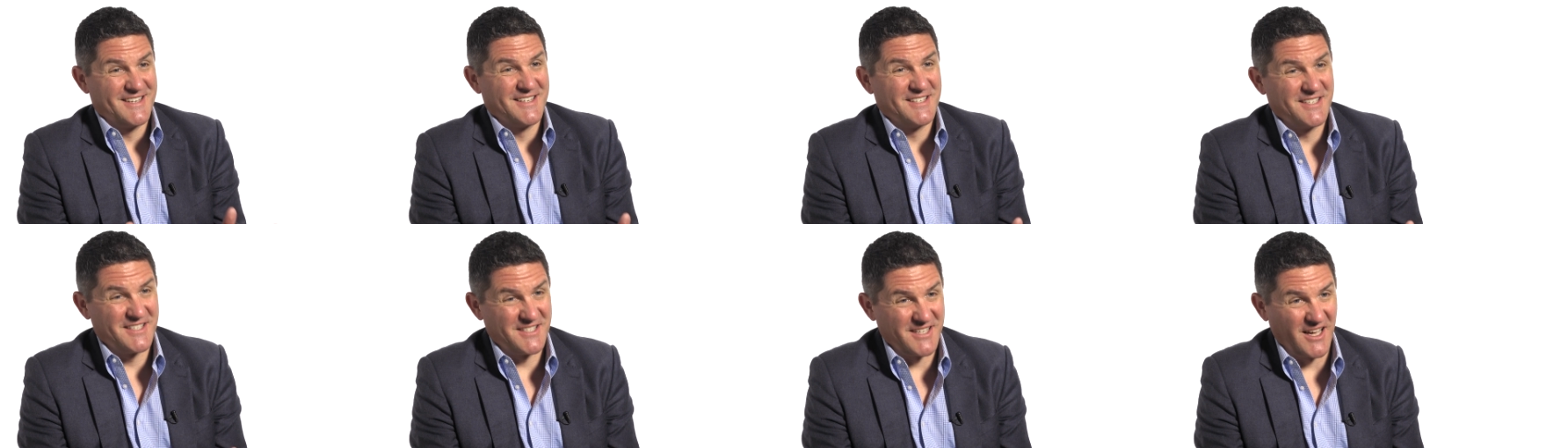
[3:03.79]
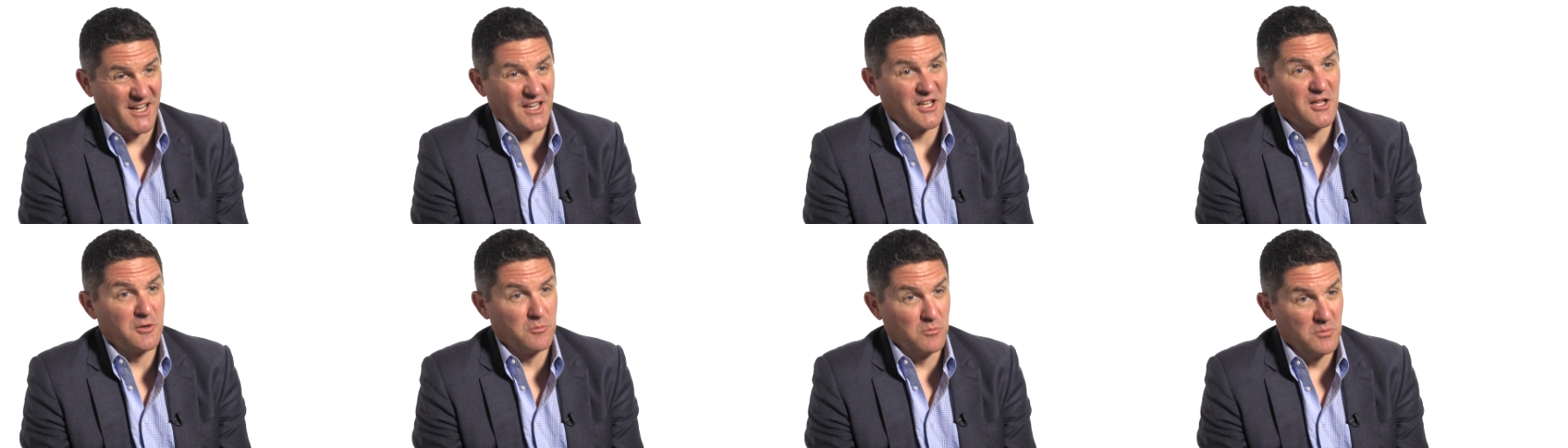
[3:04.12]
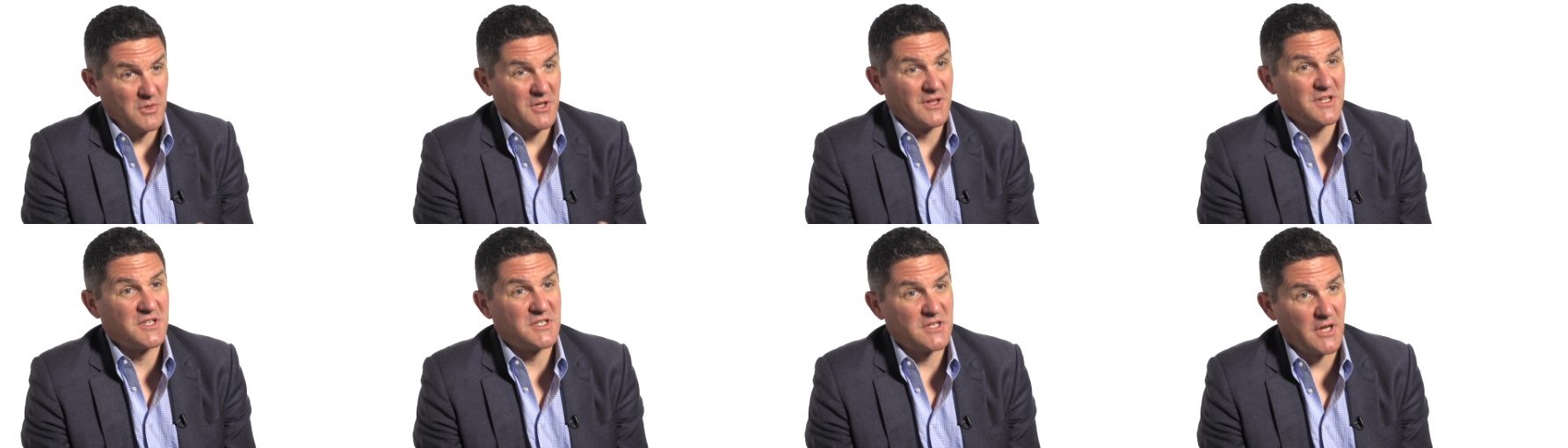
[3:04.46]
second,
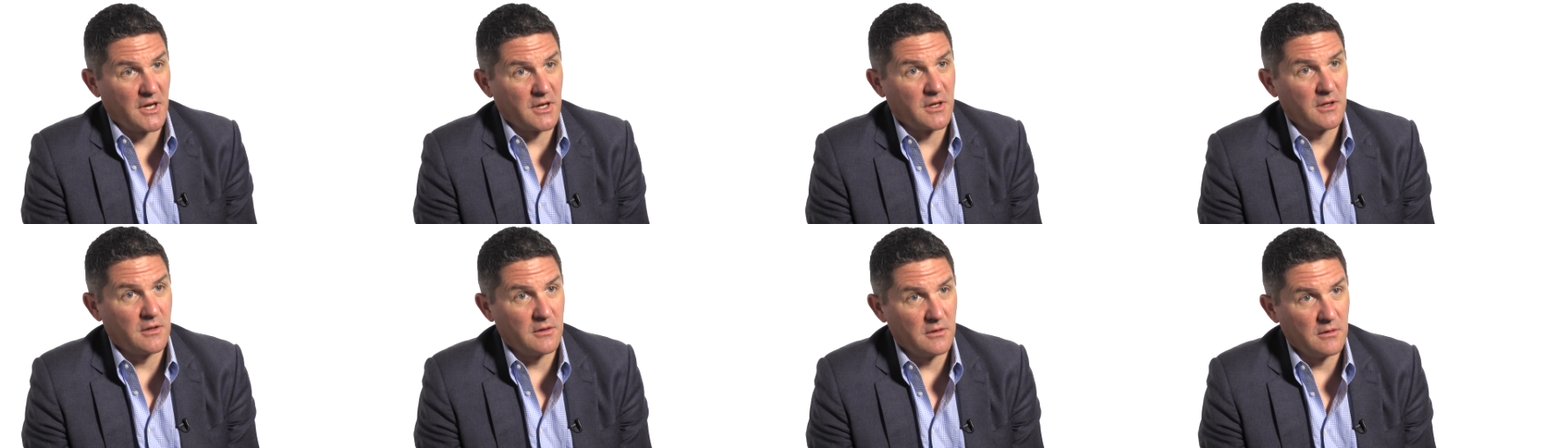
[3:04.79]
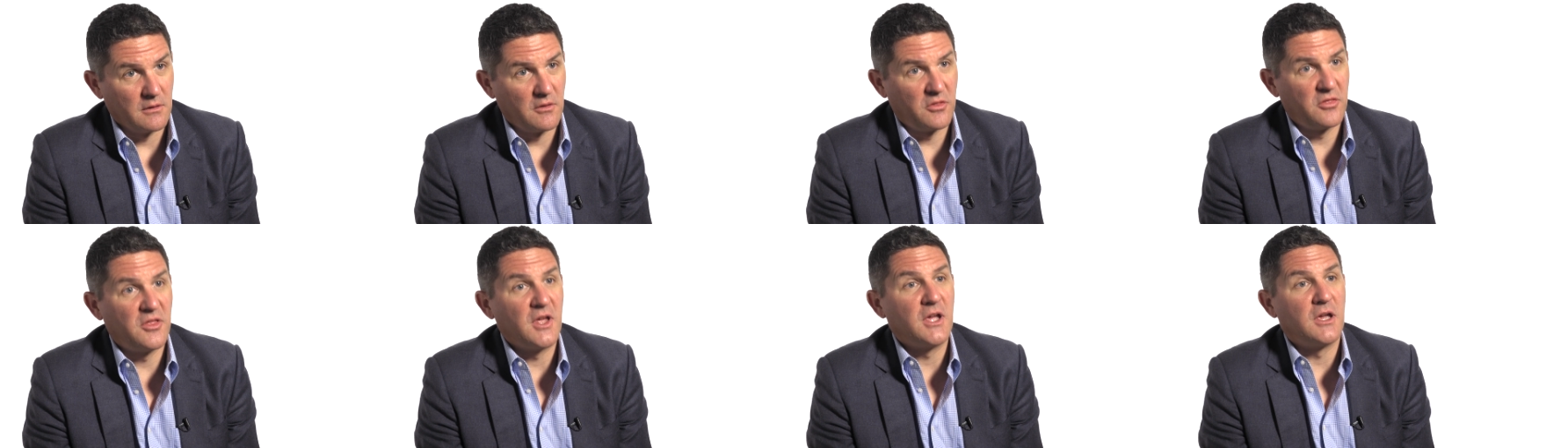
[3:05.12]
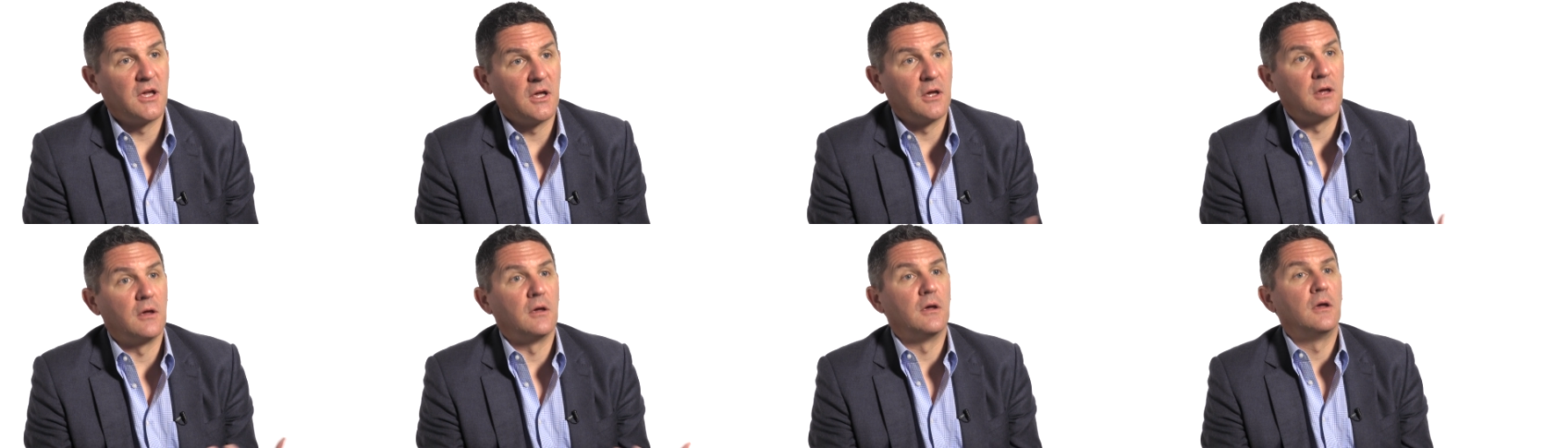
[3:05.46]
millisecond
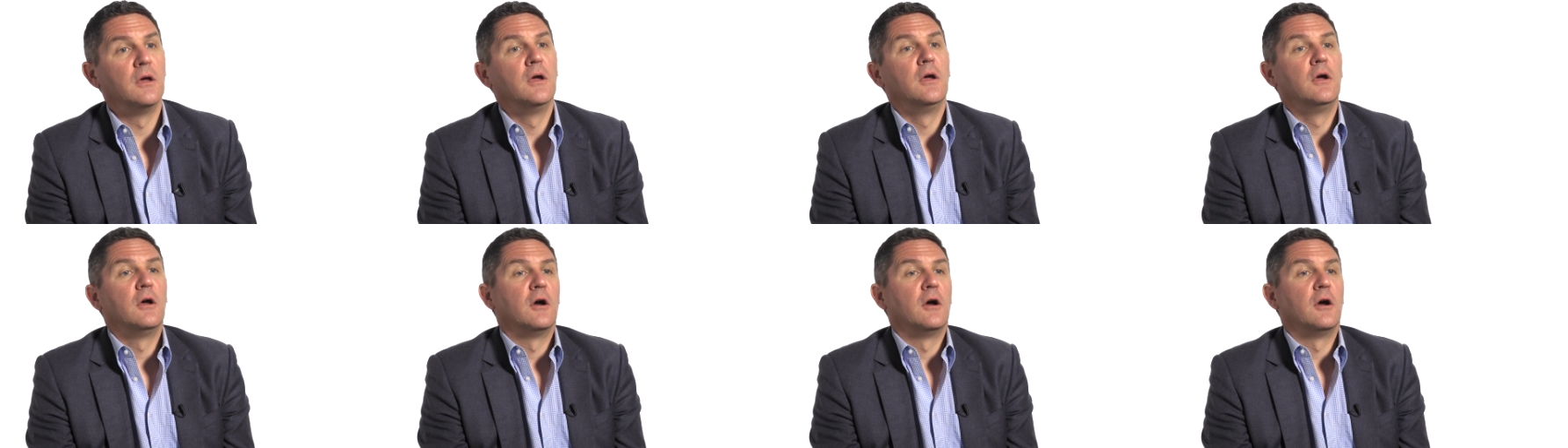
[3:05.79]
thinking